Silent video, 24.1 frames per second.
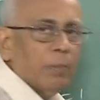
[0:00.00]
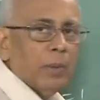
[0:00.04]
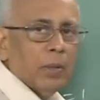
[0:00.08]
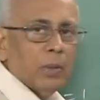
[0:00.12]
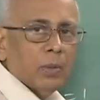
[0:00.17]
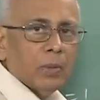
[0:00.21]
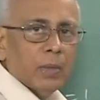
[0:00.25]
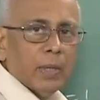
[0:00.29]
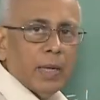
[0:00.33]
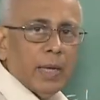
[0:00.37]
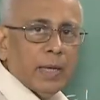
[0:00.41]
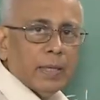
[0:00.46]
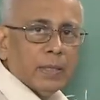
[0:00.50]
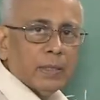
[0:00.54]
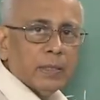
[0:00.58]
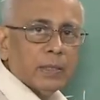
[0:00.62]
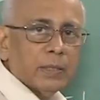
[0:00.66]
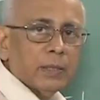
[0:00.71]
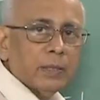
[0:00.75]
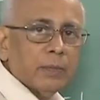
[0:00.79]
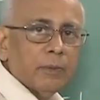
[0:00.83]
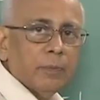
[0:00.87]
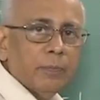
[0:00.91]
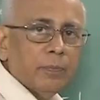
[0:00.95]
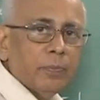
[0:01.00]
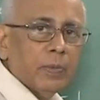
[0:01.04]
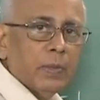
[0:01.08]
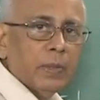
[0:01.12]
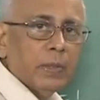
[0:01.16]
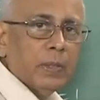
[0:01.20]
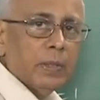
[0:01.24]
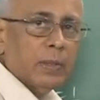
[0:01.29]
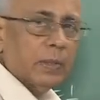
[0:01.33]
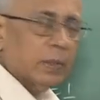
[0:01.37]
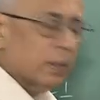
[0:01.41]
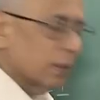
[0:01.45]
power x
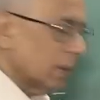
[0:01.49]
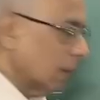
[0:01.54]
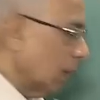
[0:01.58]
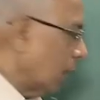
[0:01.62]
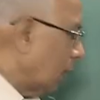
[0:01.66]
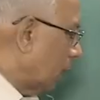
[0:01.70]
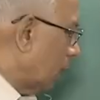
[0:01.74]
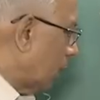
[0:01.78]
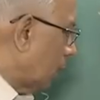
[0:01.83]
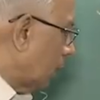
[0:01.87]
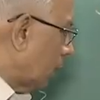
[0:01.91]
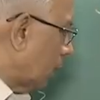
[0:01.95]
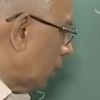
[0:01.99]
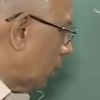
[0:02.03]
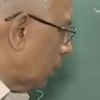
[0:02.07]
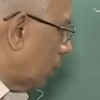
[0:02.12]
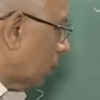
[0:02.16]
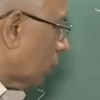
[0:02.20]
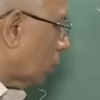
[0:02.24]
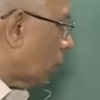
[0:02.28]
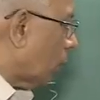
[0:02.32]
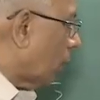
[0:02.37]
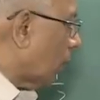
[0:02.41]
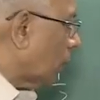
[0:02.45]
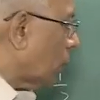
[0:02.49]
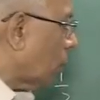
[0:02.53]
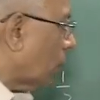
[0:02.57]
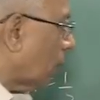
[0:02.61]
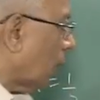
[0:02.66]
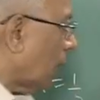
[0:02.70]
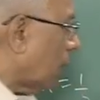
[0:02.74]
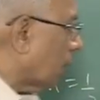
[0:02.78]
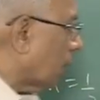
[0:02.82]
here. So one could